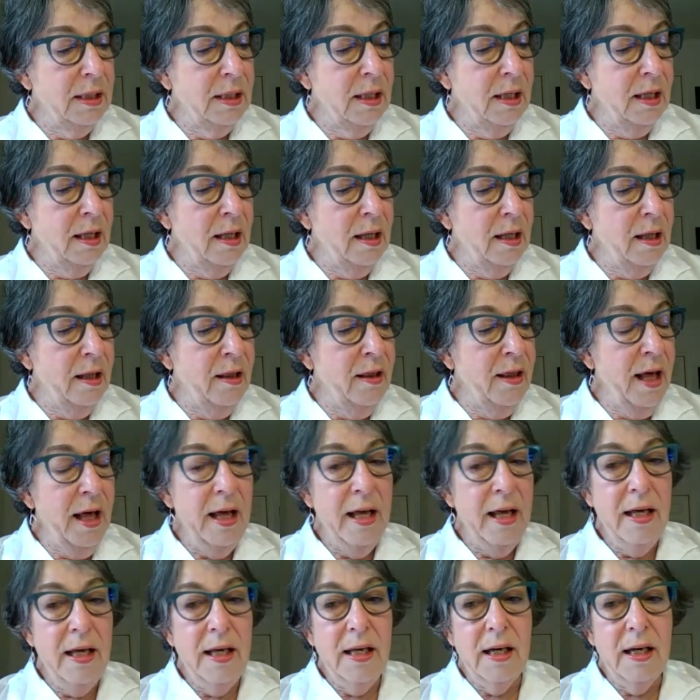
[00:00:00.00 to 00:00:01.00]
They
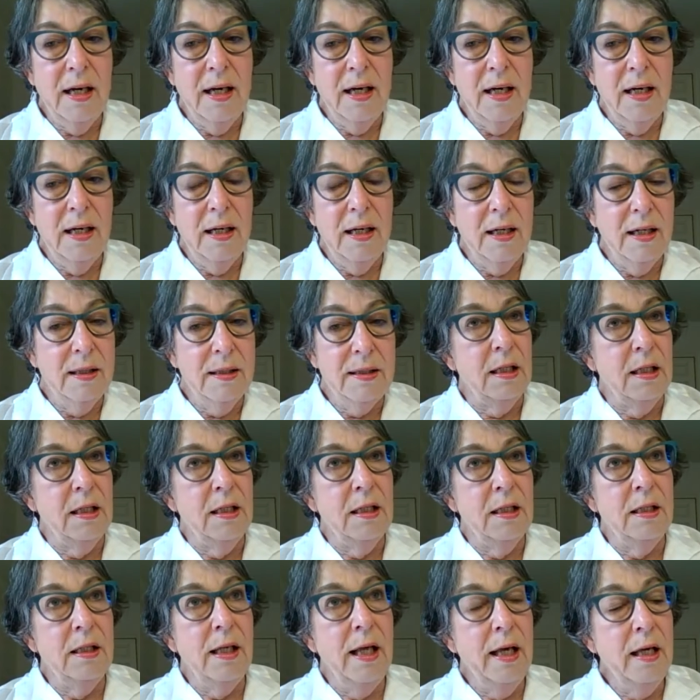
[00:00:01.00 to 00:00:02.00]
are
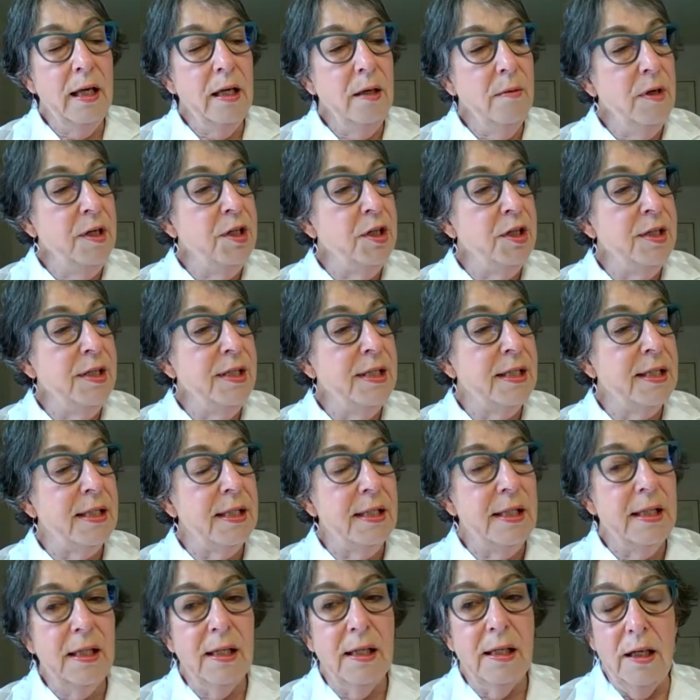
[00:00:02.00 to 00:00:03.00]

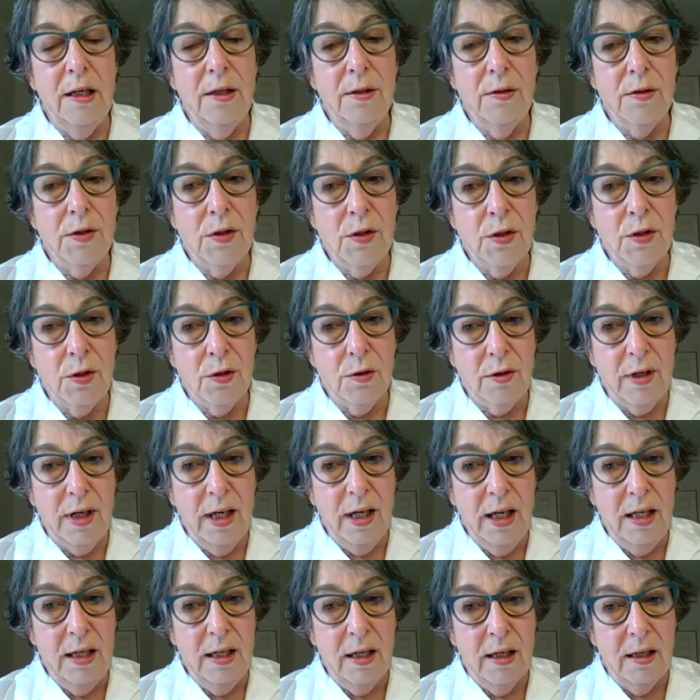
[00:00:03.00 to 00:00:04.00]
languages in
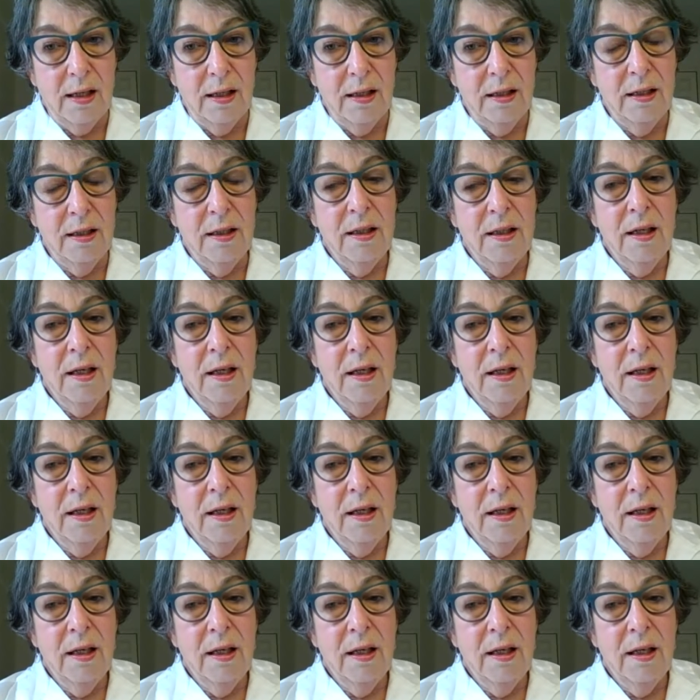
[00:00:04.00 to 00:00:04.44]
Australia